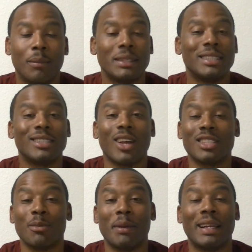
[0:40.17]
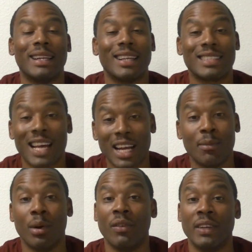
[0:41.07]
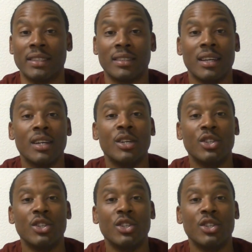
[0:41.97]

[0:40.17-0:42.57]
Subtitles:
But she's also been in a ton of movies.